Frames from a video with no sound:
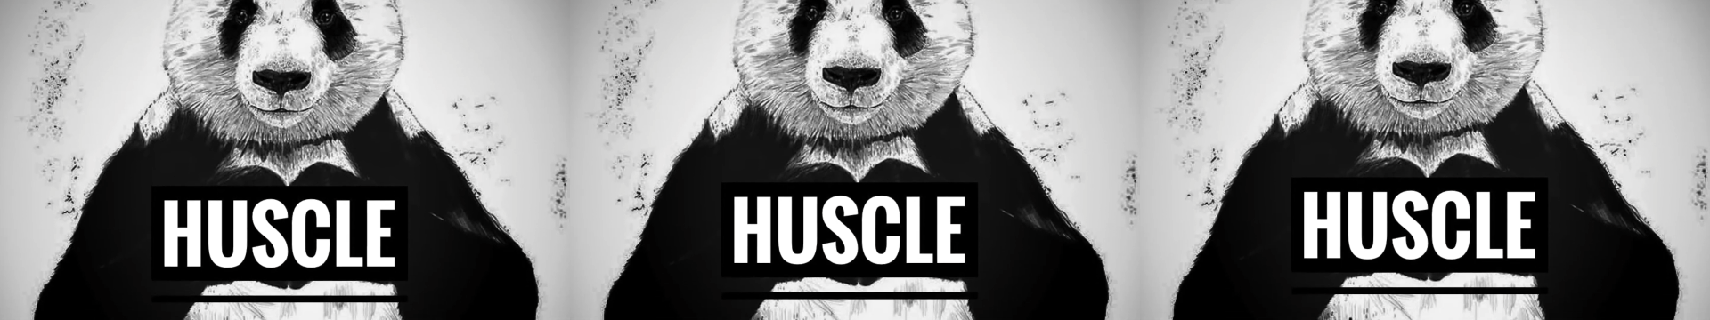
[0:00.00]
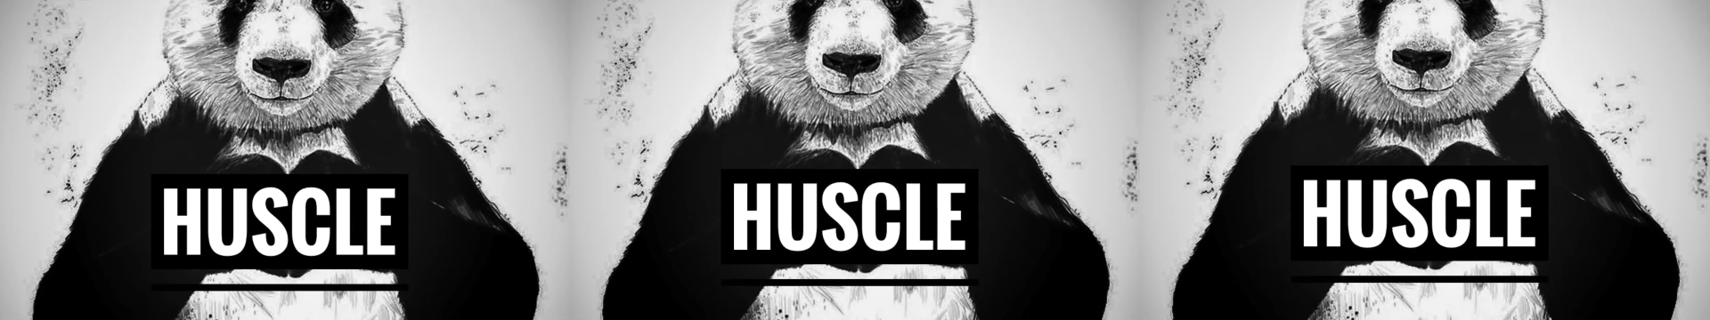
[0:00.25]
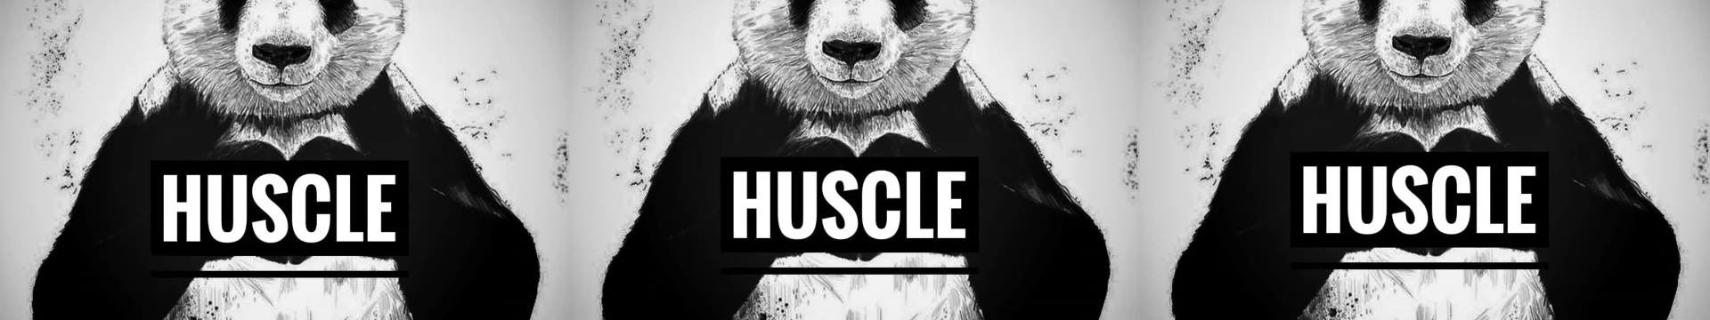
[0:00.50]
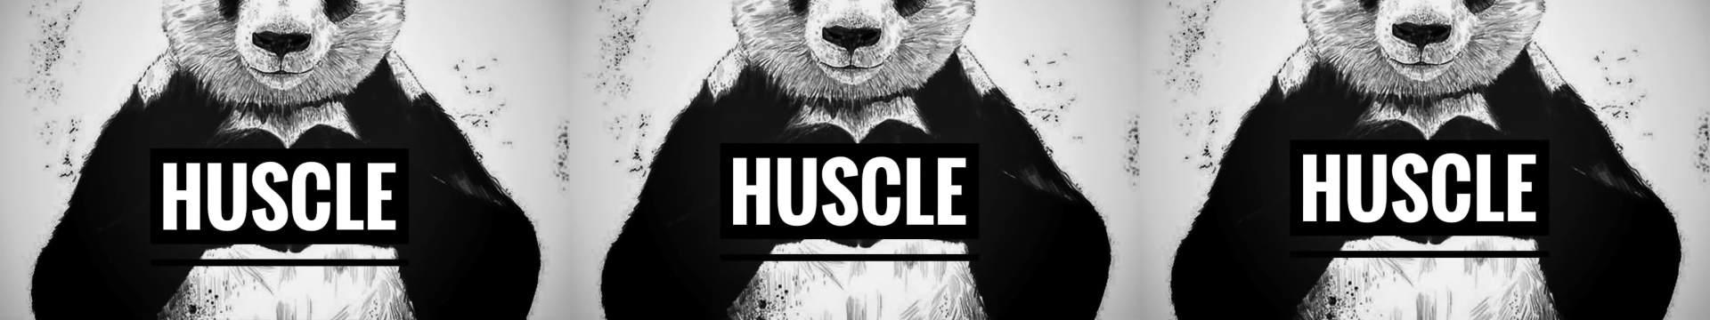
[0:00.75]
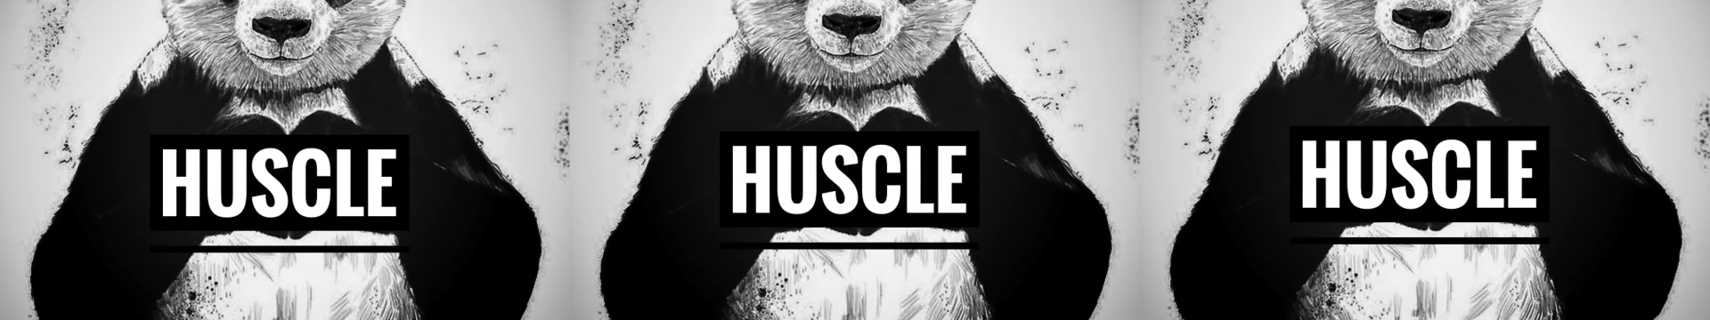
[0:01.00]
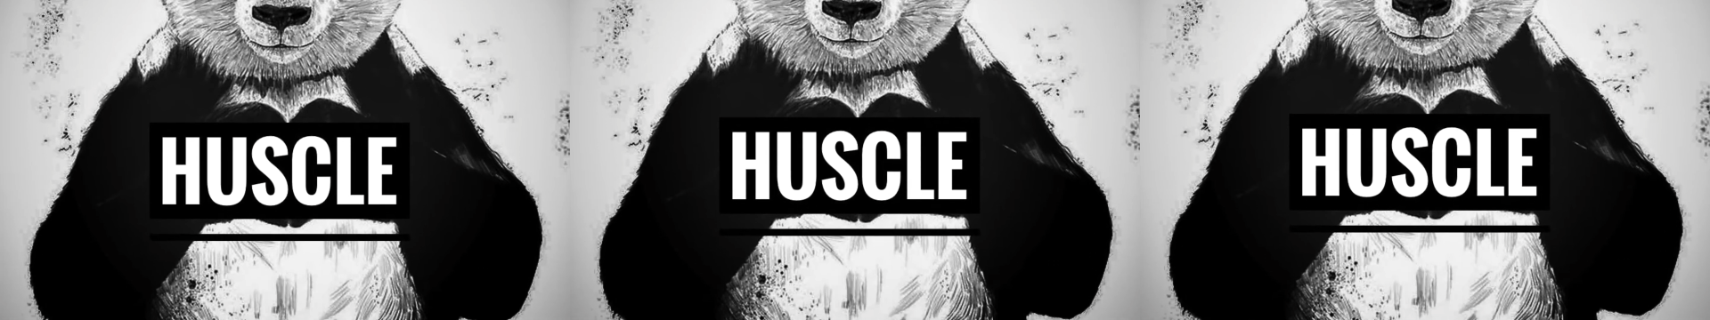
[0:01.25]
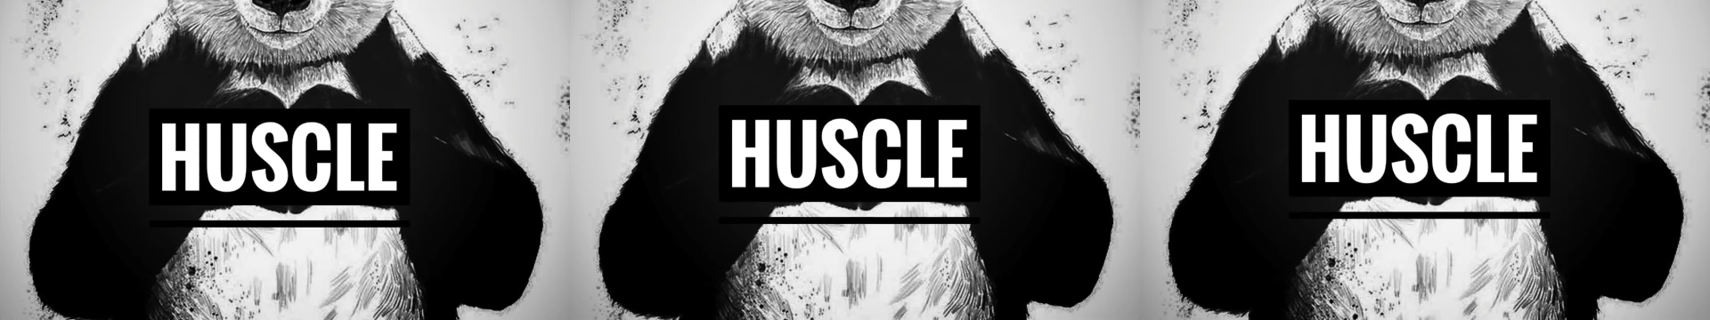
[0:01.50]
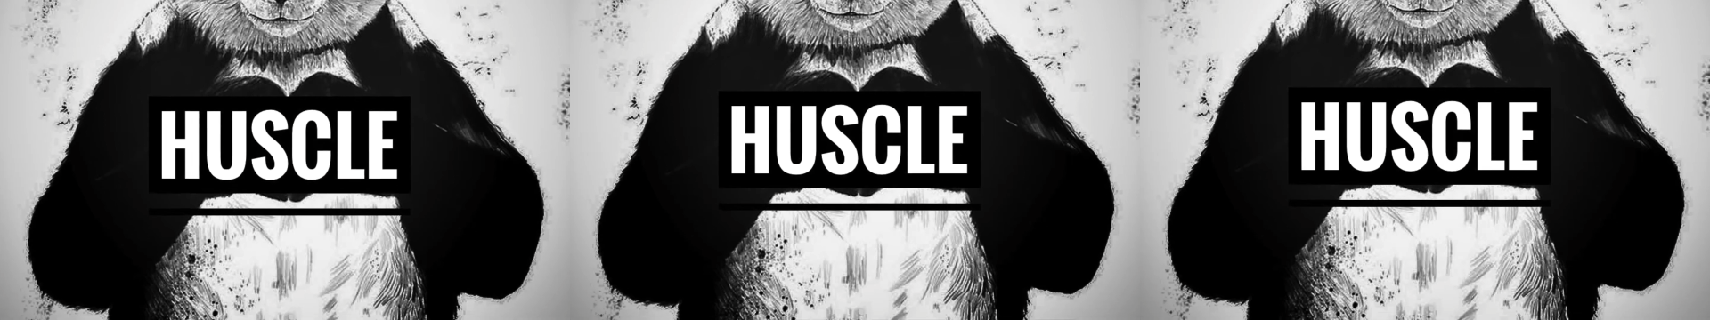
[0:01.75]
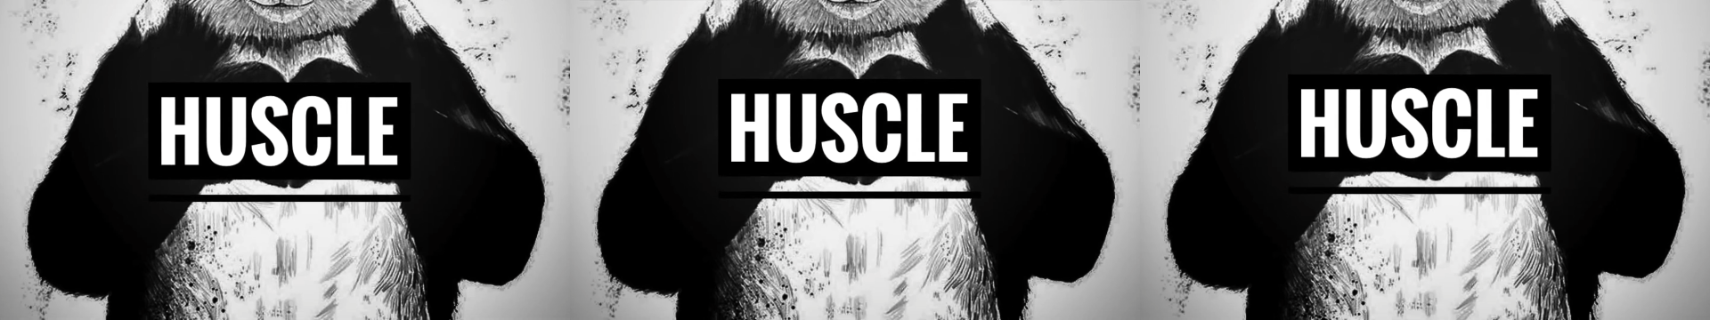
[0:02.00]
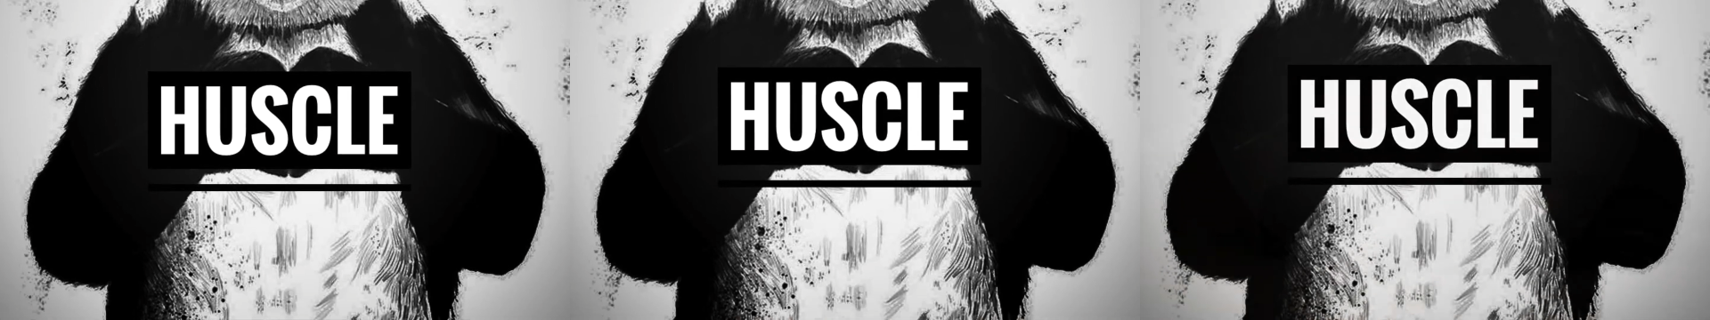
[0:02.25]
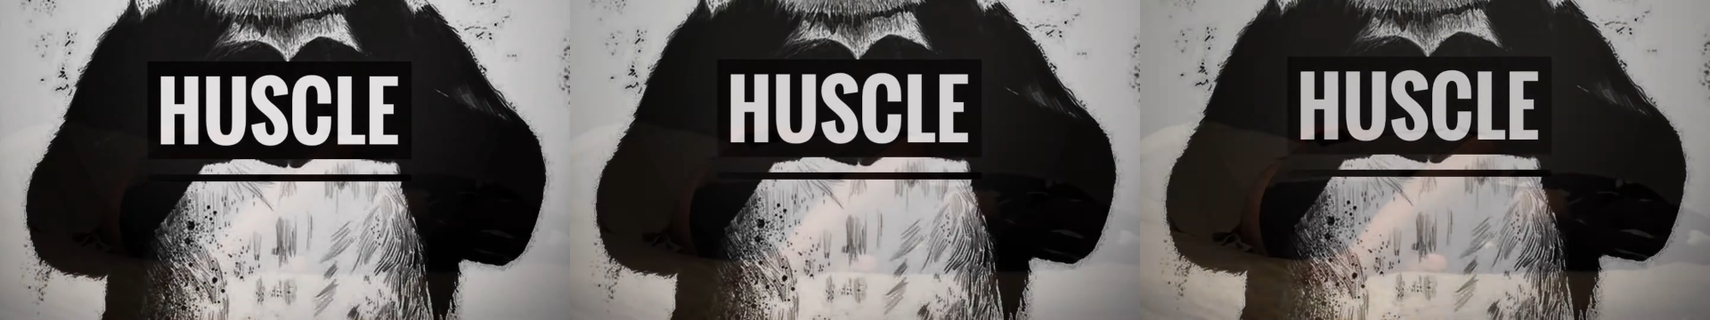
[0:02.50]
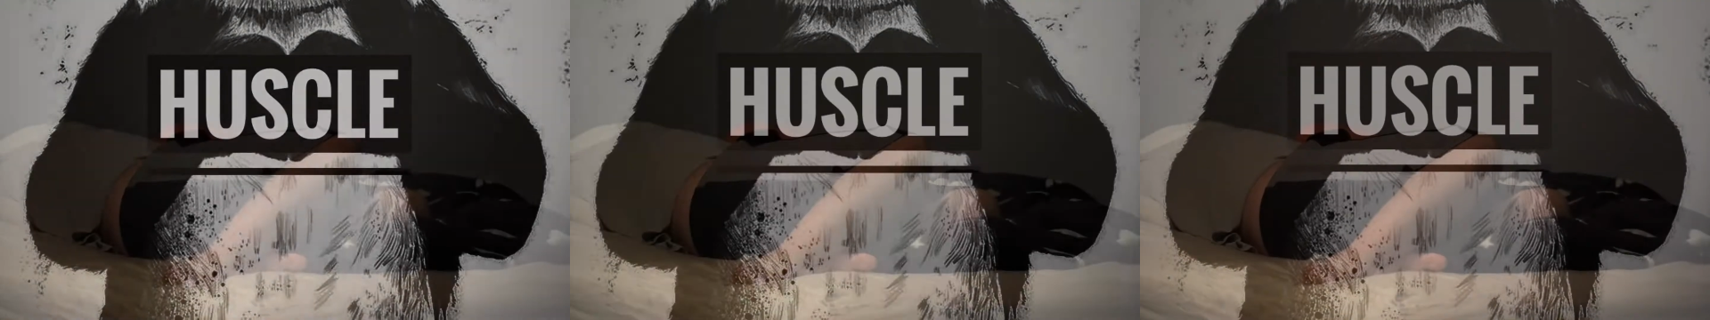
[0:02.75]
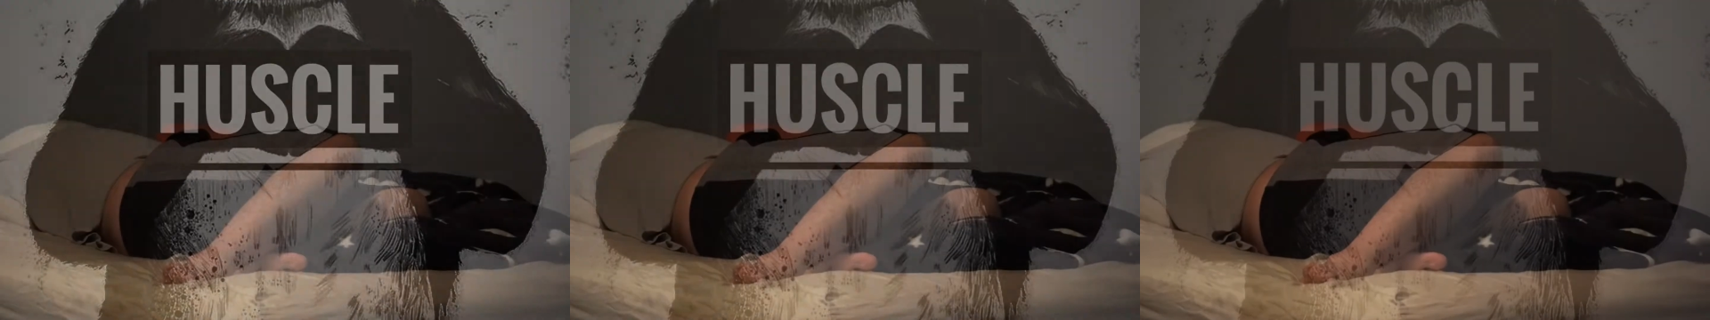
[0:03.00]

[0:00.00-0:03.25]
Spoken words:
Nobody's mouth can be seen.